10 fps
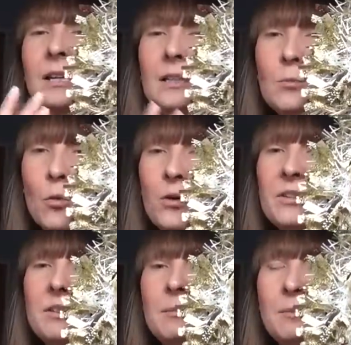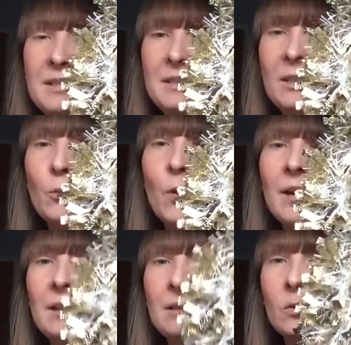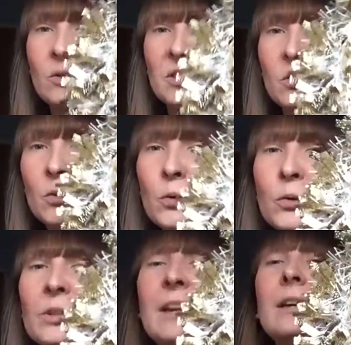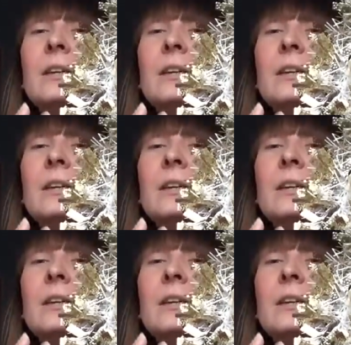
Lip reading: in a more simplistic way it looks good.